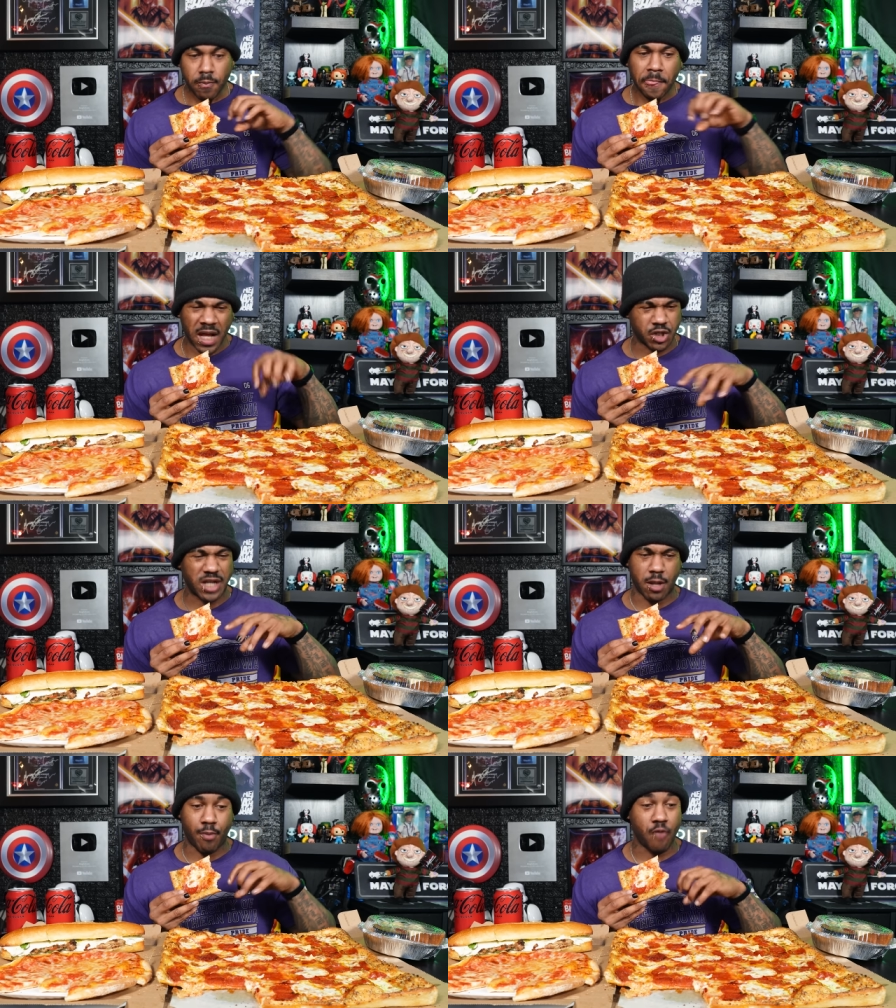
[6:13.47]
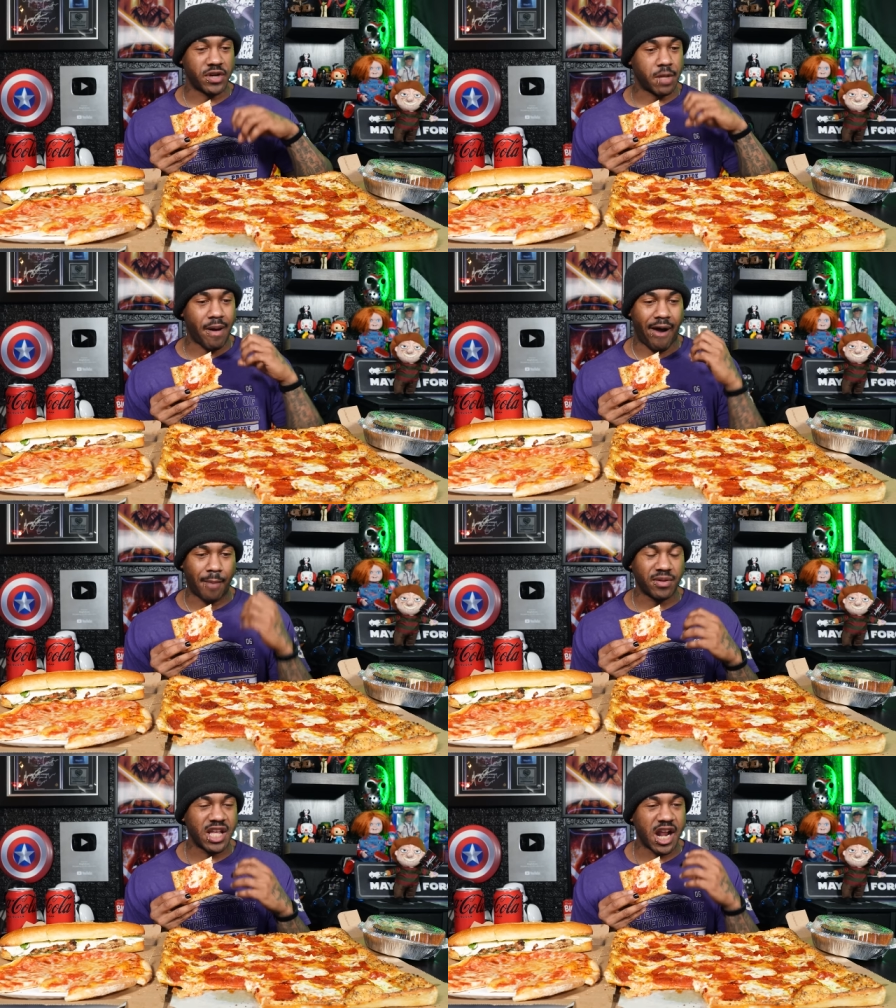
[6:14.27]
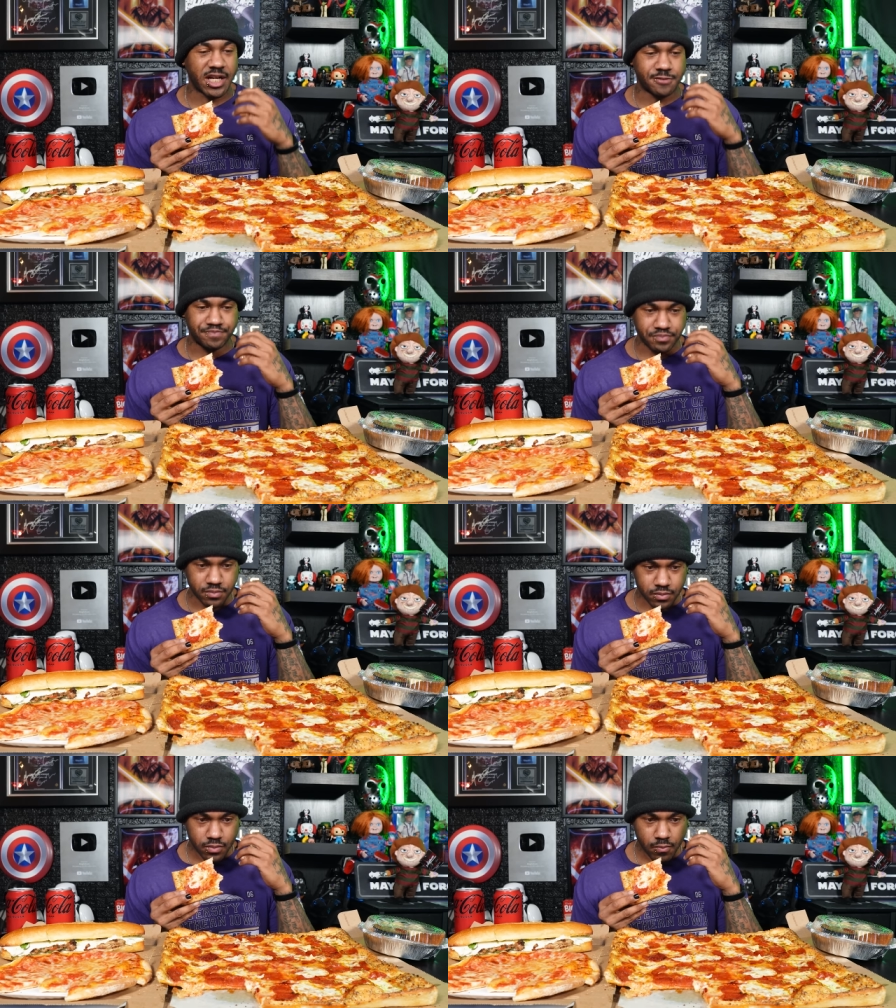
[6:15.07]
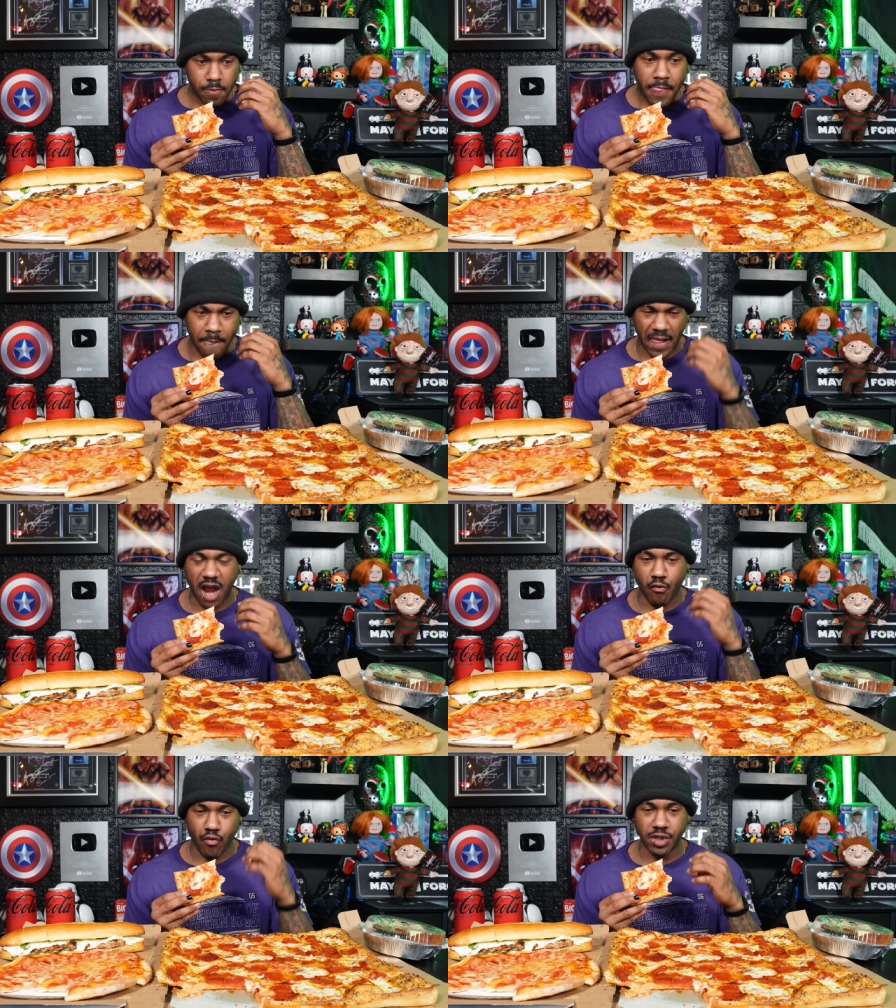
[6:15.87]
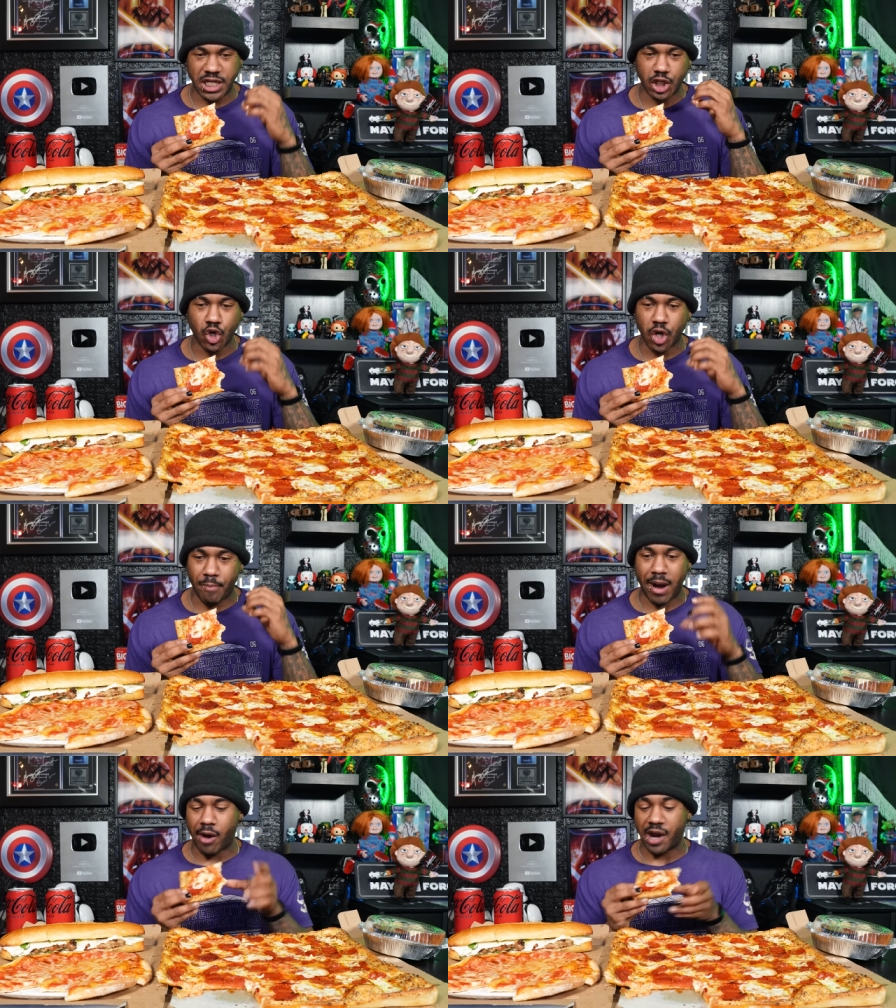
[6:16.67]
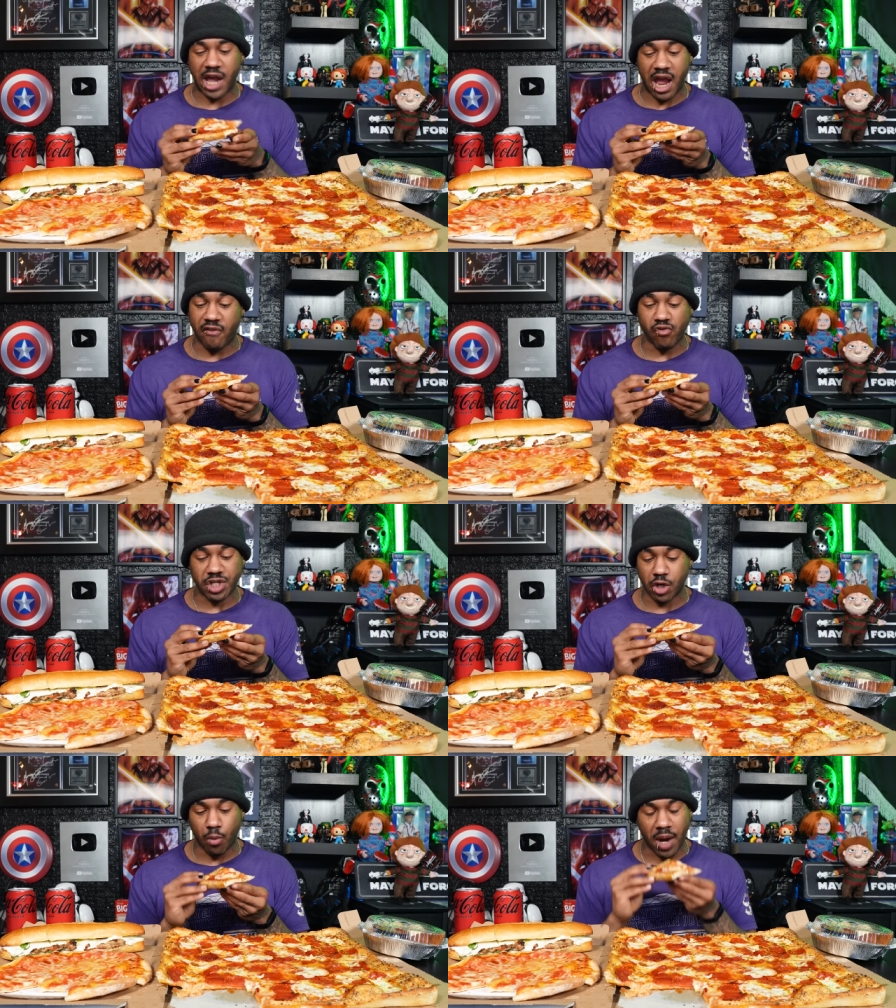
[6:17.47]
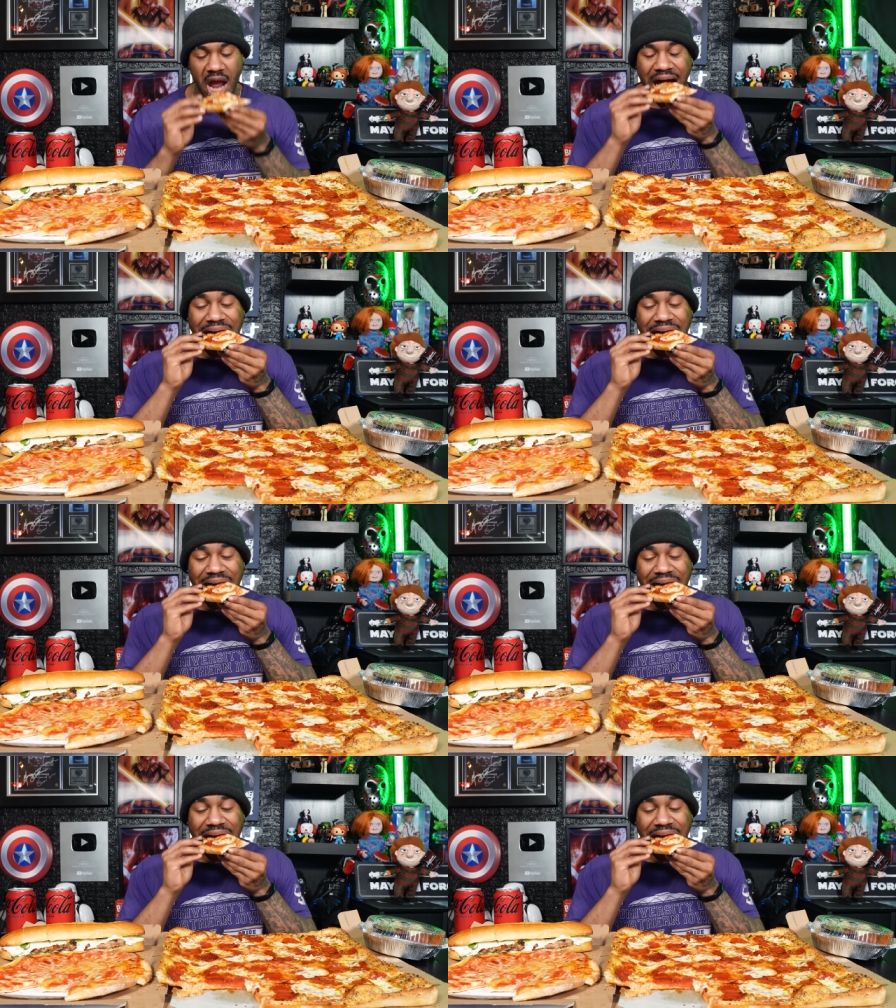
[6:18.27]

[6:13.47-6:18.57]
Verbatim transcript: It's like the perfect amount. I'm getting a really good amount on every single bite.